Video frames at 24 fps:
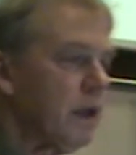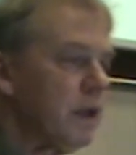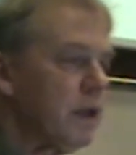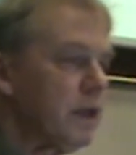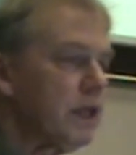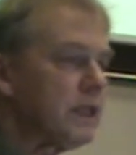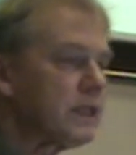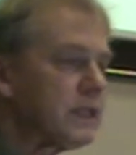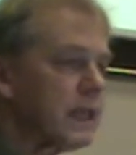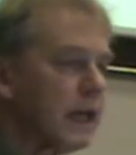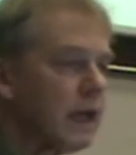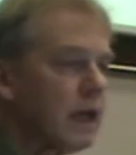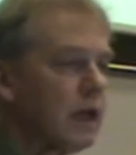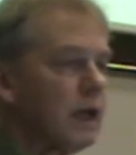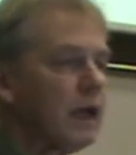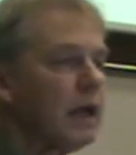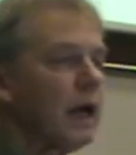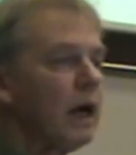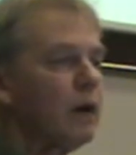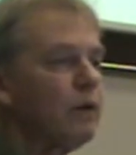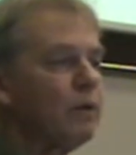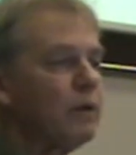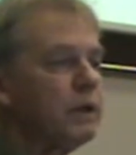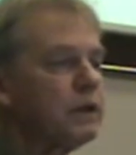the second
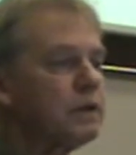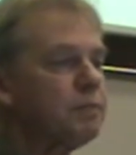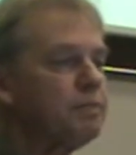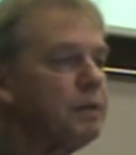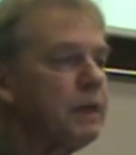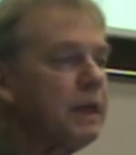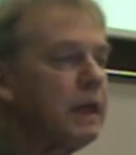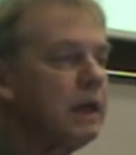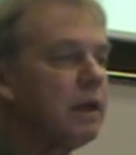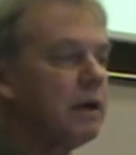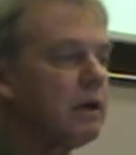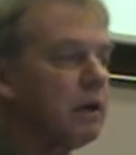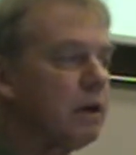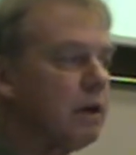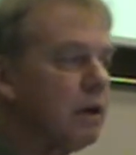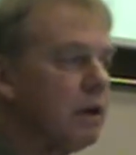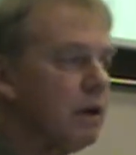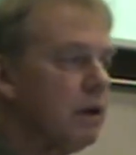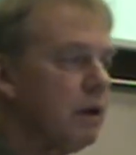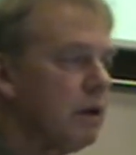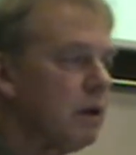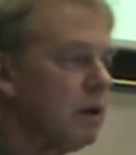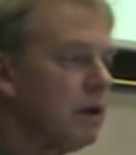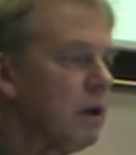language
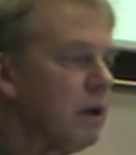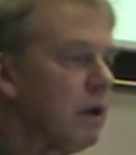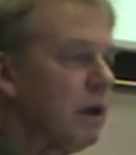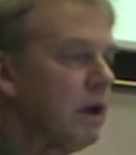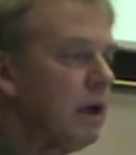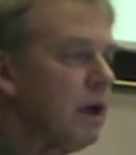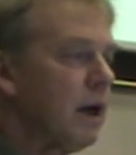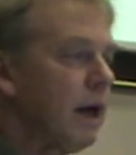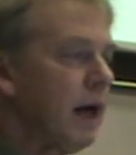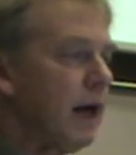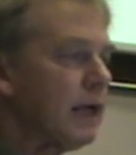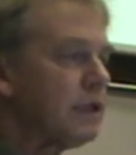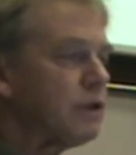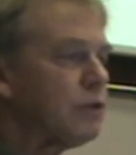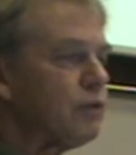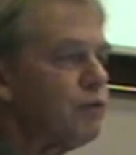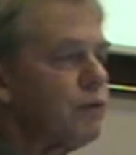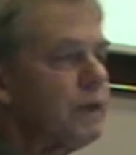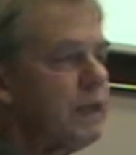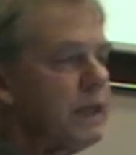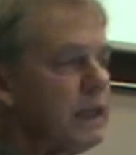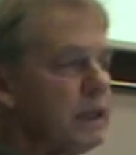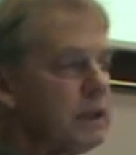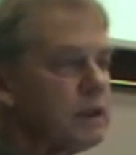speaker has
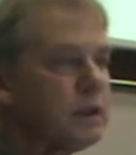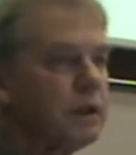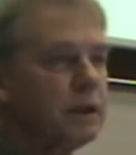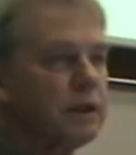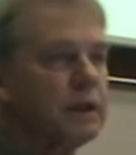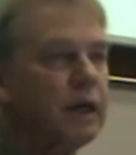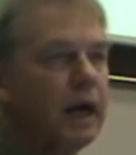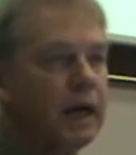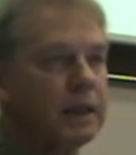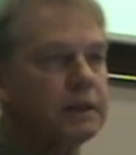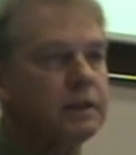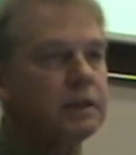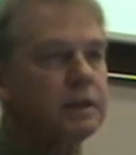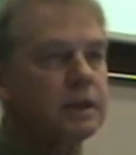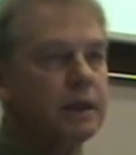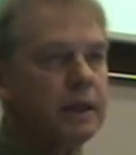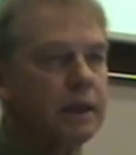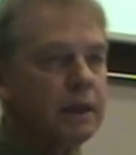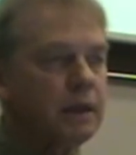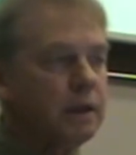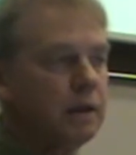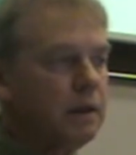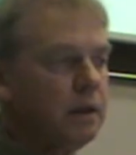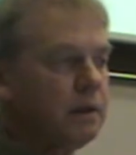reached that
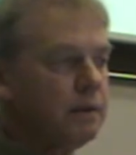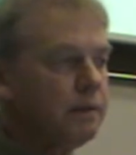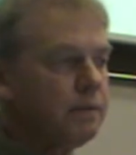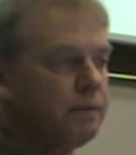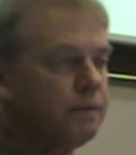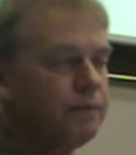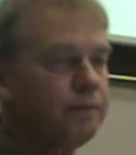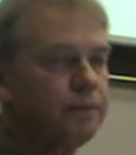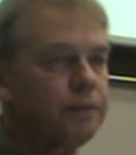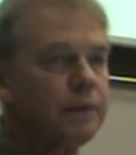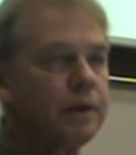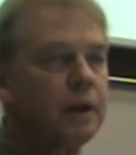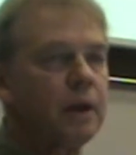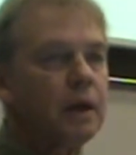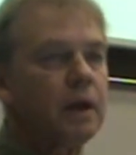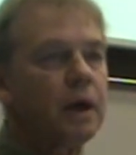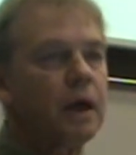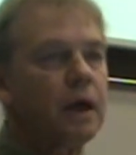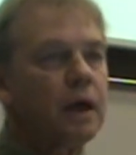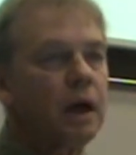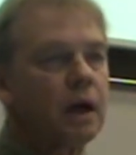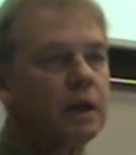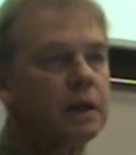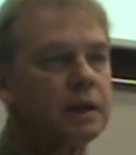skill,
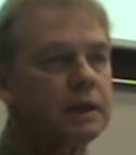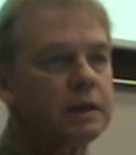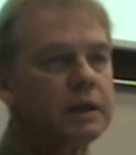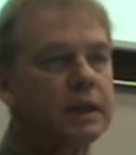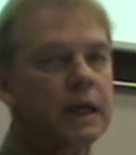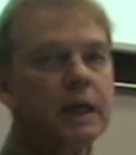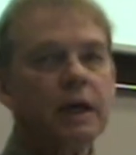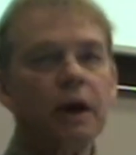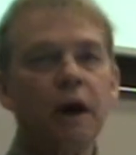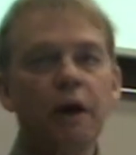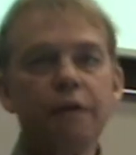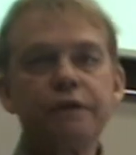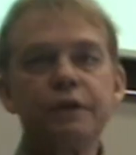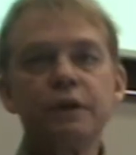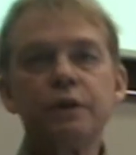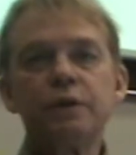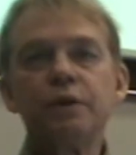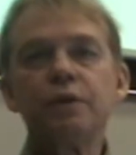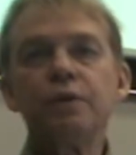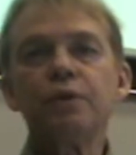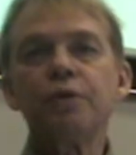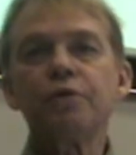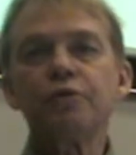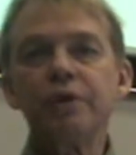say after
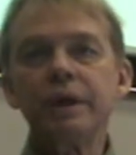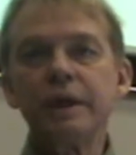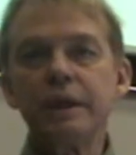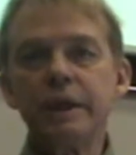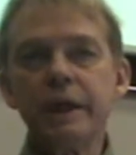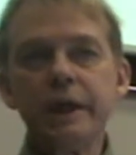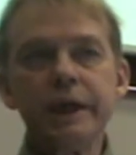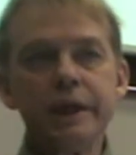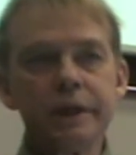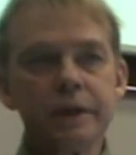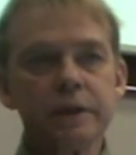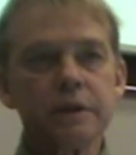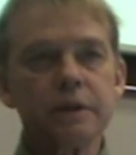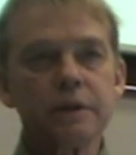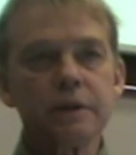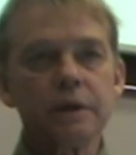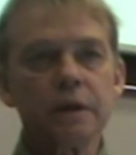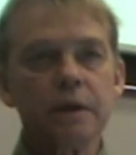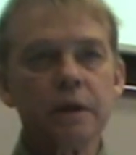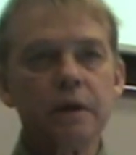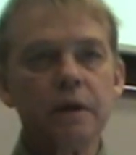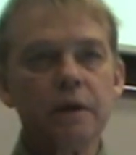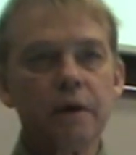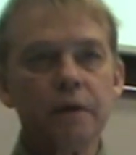2 or 3
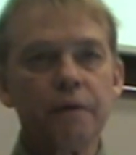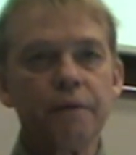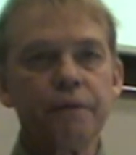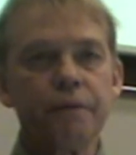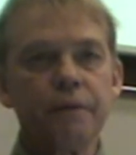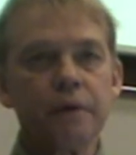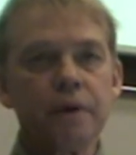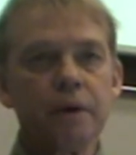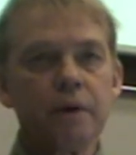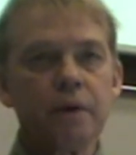years of